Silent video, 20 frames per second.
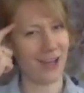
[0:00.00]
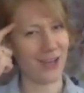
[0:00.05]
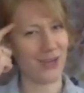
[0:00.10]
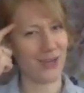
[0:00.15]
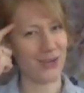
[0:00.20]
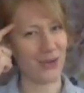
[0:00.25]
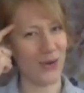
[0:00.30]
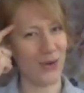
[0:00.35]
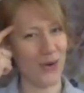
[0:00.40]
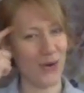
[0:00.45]

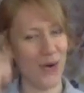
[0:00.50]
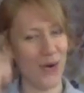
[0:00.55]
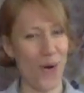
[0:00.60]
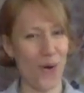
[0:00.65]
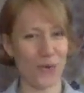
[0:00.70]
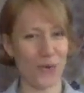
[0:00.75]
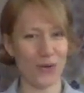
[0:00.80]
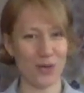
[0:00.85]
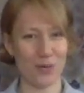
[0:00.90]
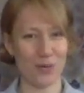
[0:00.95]
your
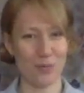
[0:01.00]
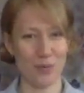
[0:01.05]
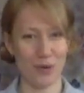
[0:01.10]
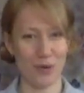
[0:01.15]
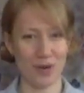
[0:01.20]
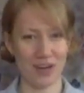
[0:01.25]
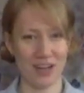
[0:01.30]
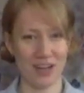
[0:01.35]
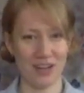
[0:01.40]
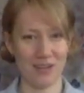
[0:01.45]
own
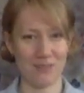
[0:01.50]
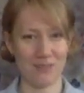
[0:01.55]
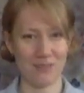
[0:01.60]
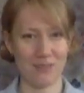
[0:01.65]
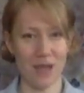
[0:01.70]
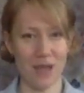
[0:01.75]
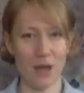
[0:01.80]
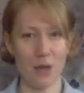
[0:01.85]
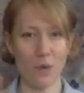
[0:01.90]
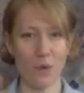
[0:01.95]
community.
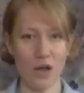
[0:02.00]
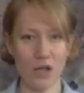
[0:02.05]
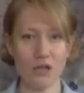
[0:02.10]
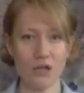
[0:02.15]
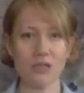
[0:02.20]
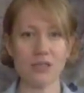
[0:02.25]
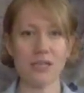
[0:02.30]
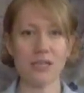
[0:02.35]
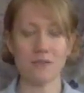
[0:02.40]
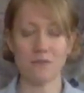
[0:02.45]
And what
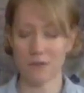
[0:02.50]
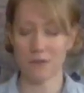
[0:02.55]
you'll need for